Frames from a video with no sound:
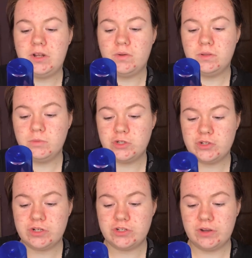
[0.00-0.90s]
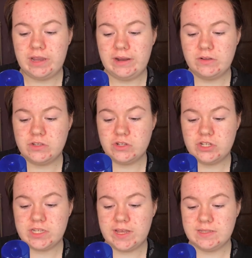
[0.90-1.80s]
Only moisturize dry areas such as
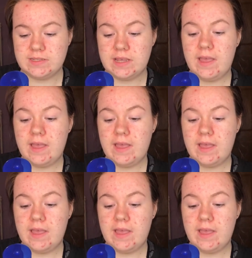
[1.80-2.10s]
hands,